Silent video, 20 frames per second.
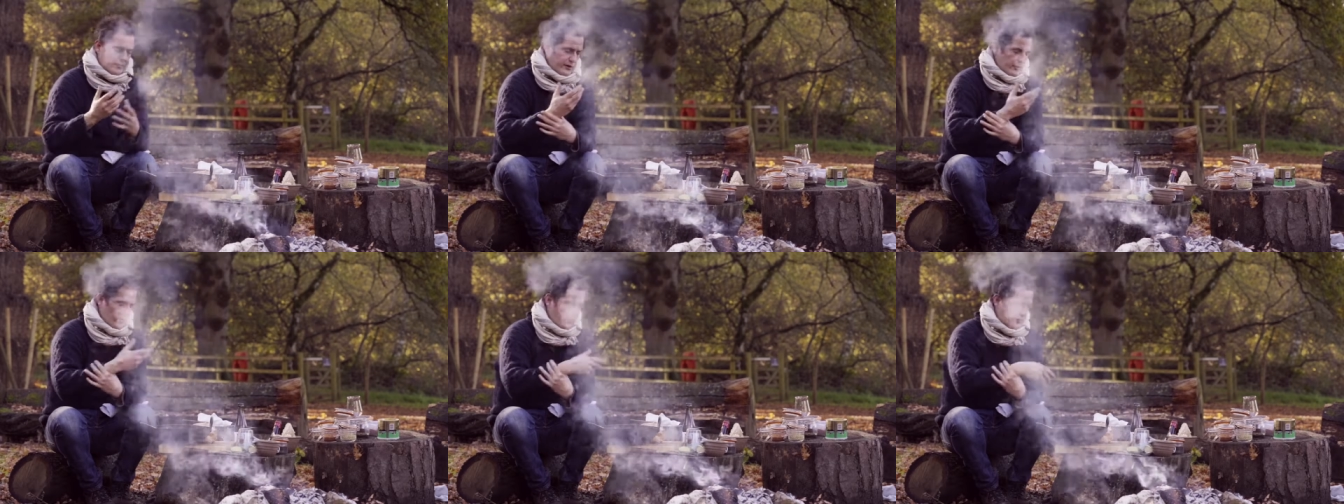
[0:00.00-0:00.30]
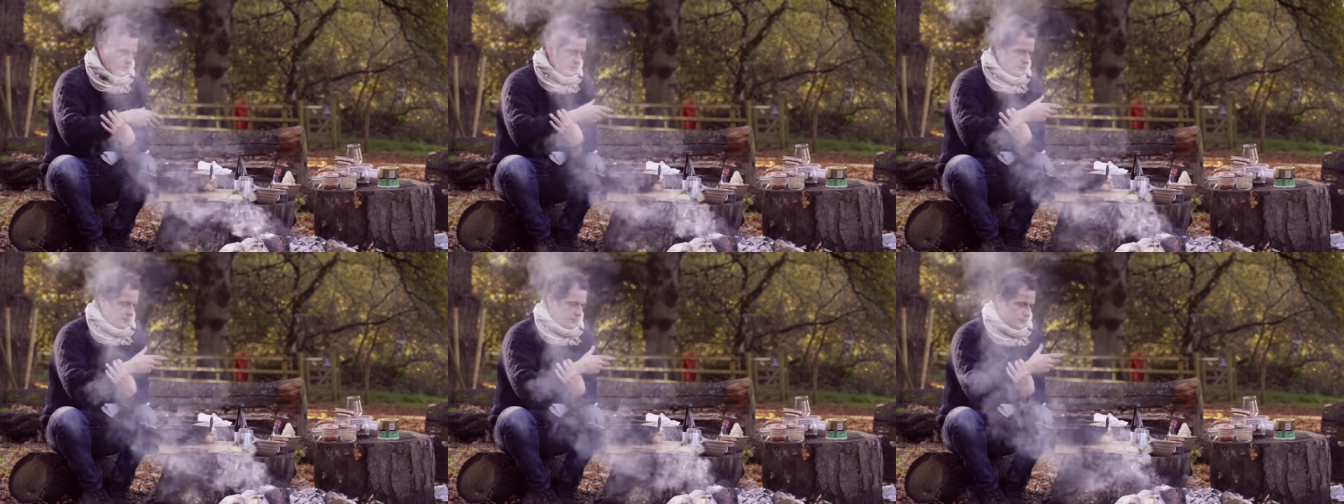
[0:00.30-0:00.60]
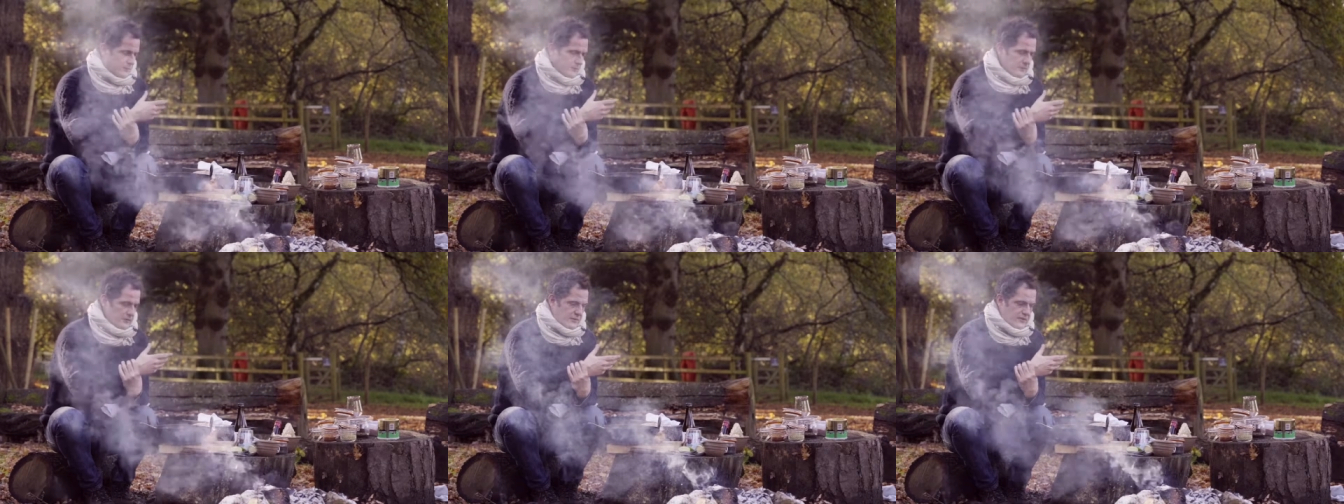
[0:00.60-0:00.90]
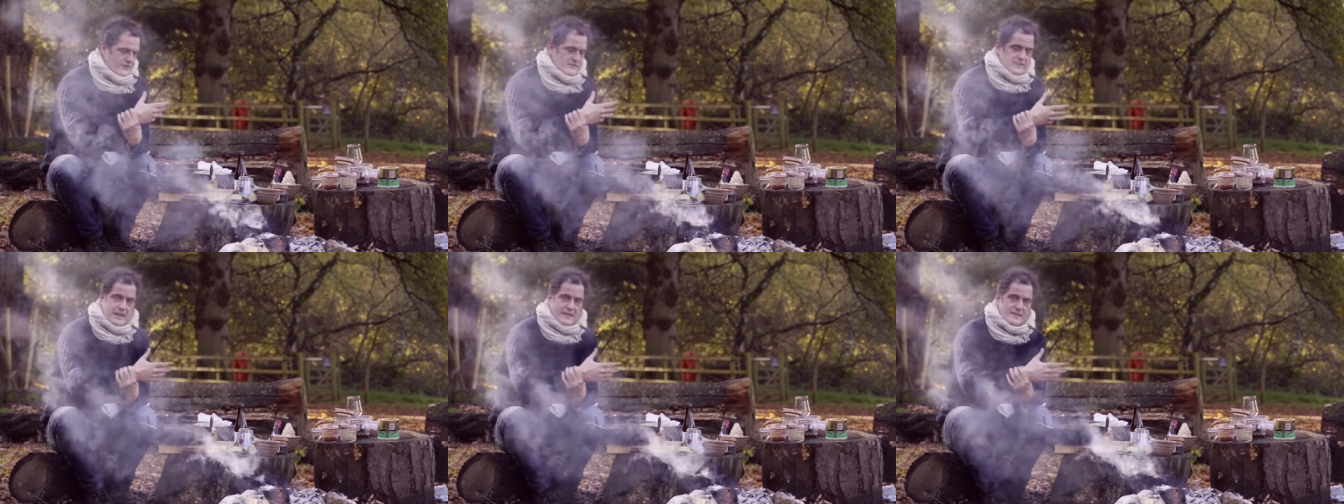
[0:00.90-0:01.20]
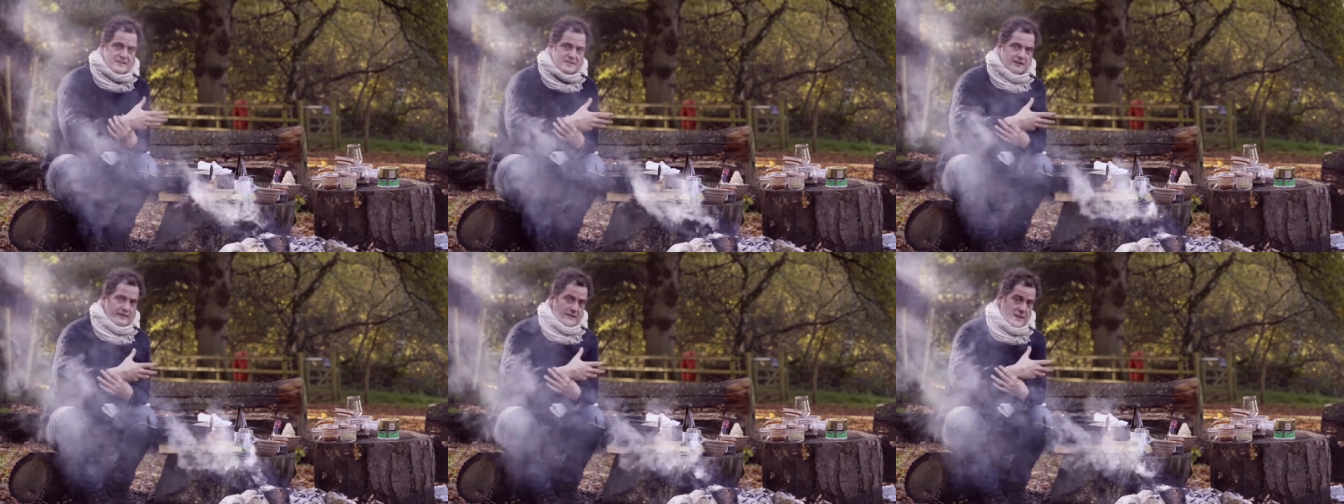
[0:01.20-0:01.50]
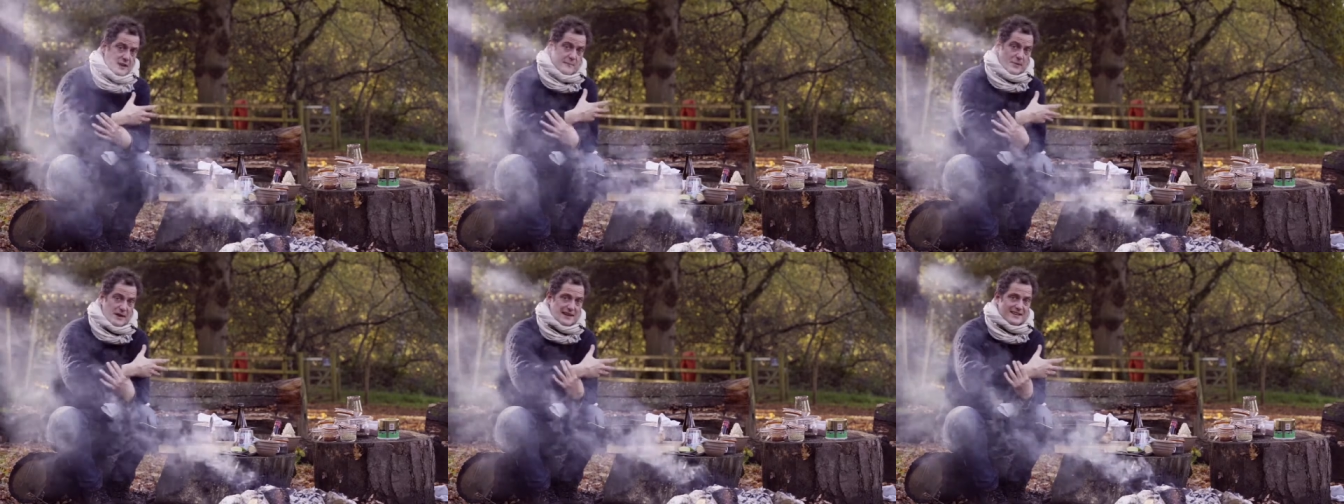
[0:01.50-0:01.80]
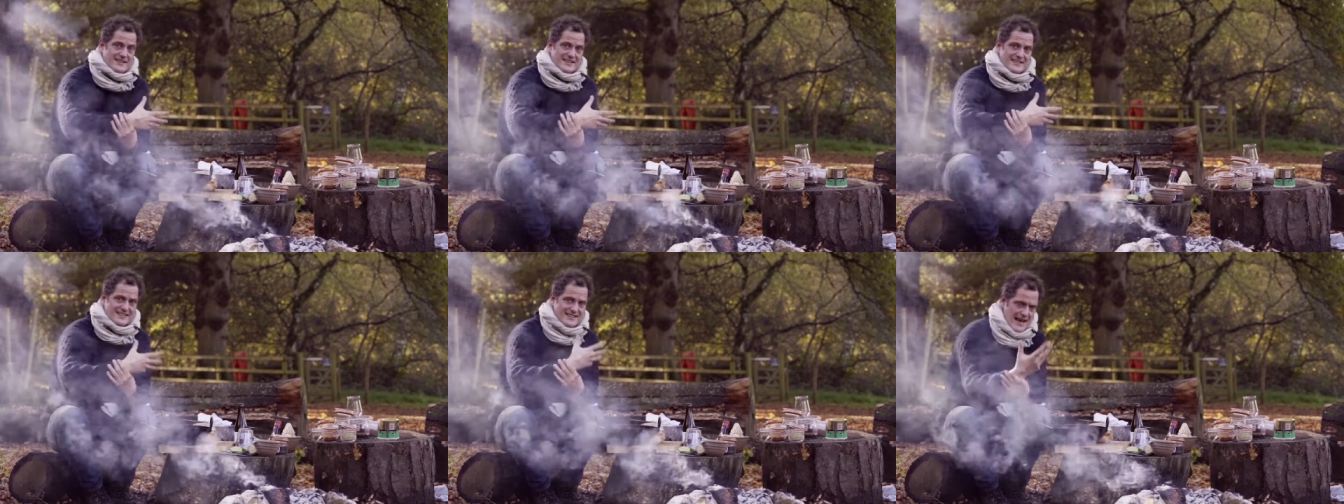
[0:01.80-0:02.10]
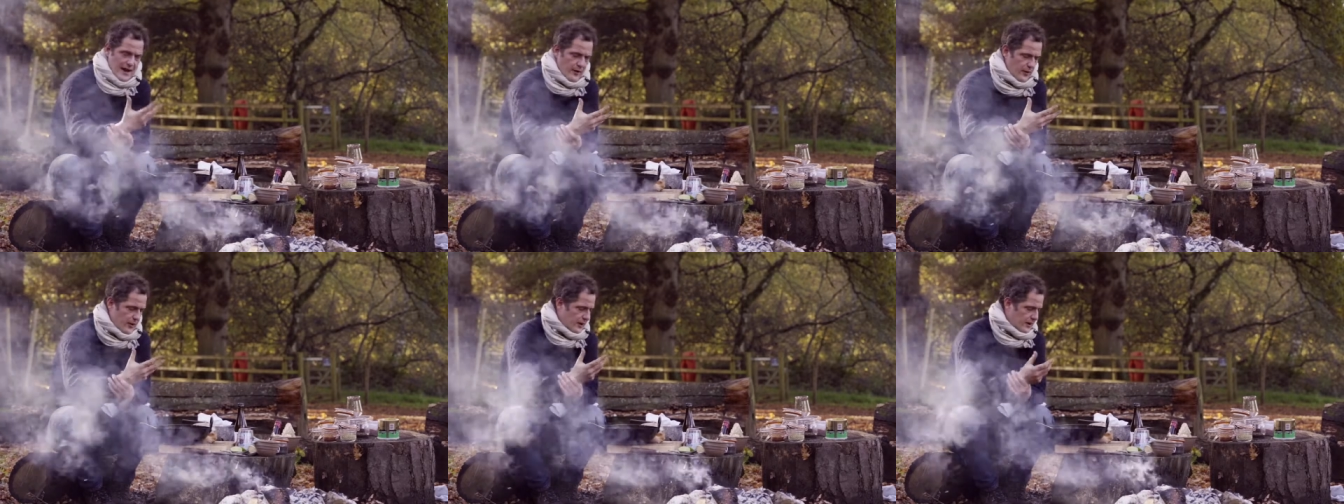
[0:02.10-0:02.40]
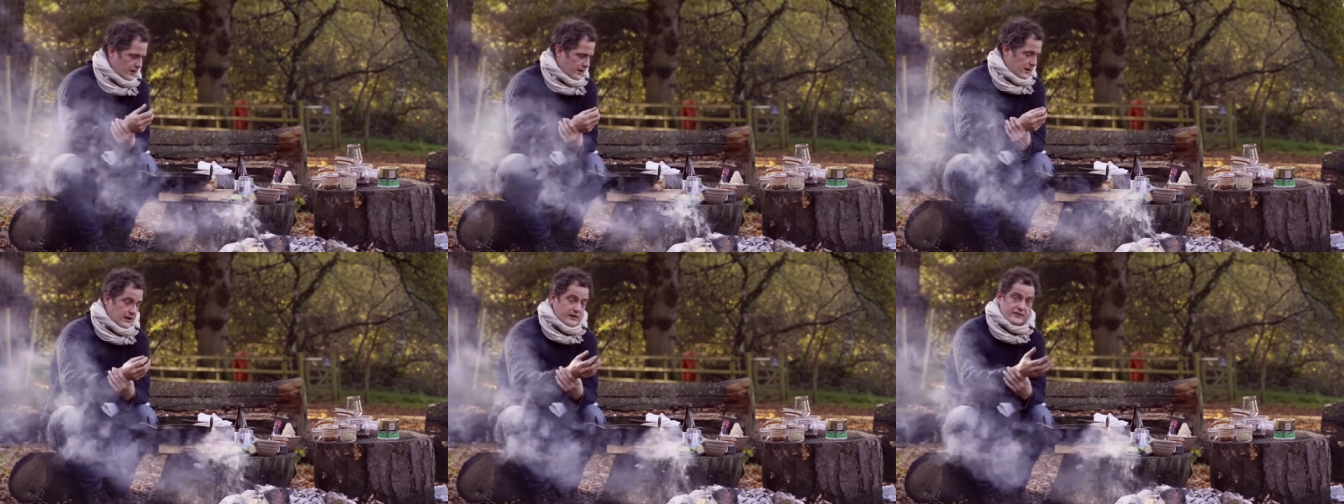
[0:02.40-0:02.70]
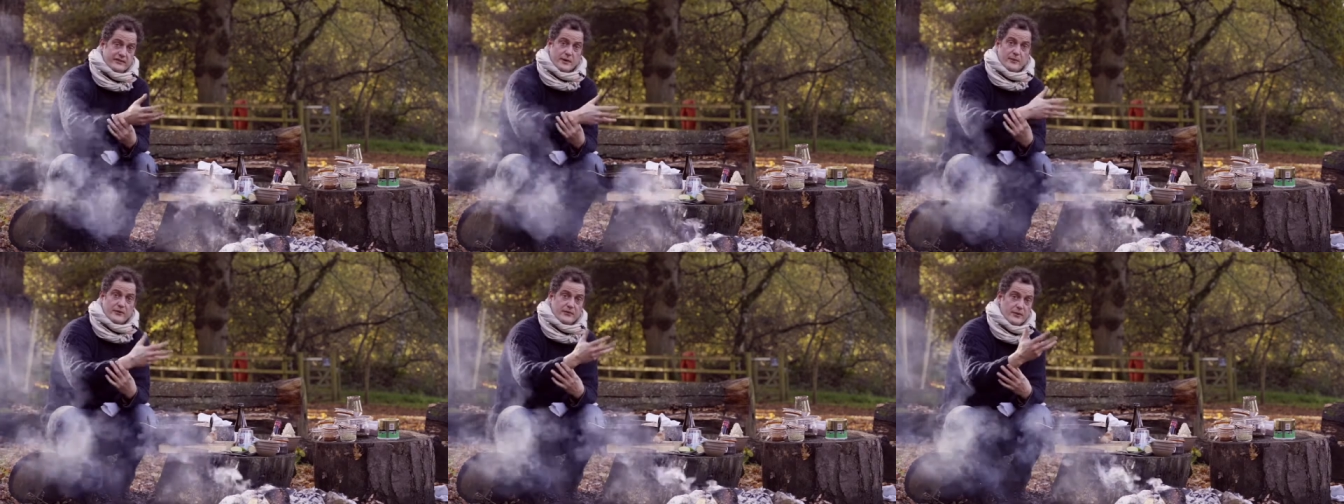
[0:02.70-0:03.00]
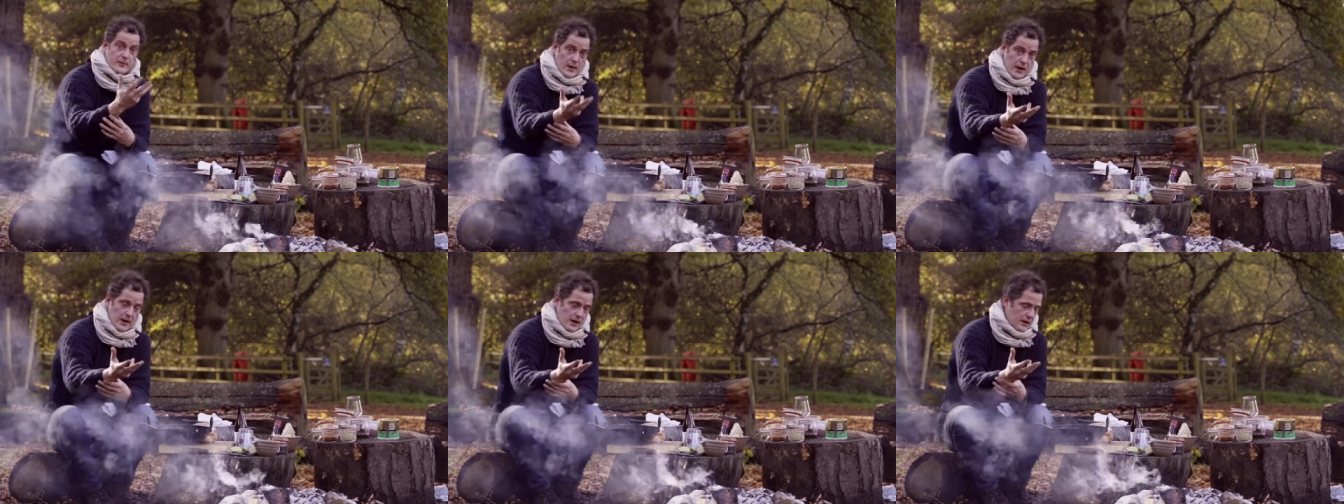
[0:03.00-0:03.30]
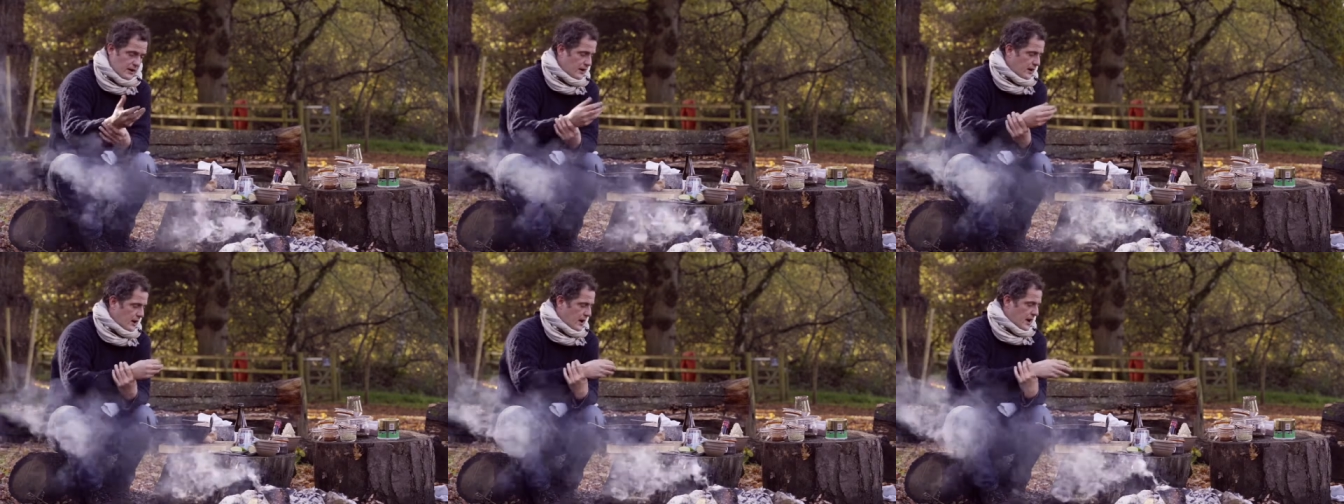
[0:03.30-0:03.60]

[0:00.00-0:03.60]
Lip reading: Not to say that their beers are sour, some of them are,